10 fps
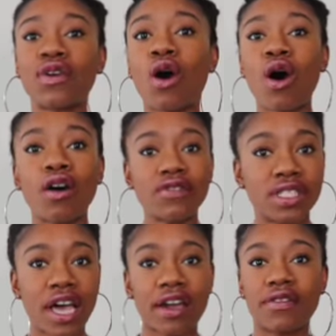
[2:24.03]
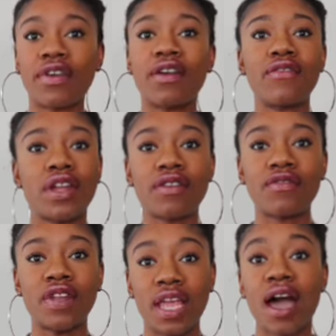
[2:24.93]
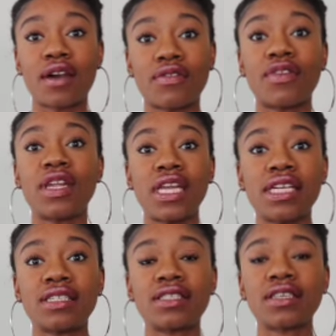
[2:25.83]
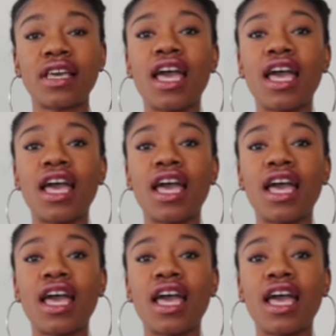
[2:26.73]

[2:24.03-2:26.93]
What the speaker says: for all photography and videography needs.